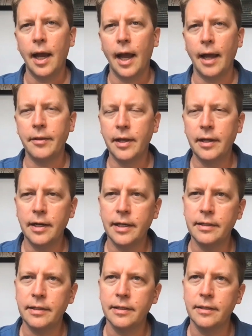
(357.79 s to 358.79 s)
And then
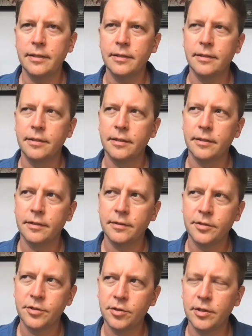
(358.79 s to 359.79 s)
I
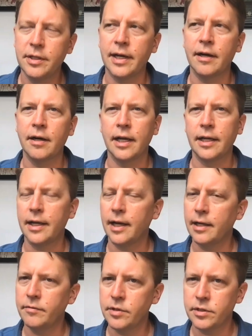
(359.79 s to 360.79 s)
stood there and
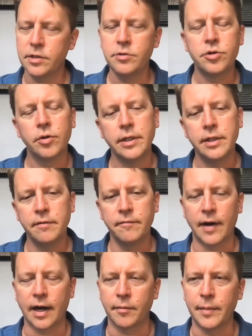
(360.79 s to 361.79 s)
kind of just enjoyed the
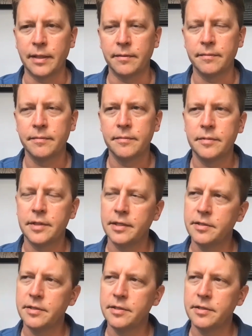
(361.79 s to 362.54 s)
environment, did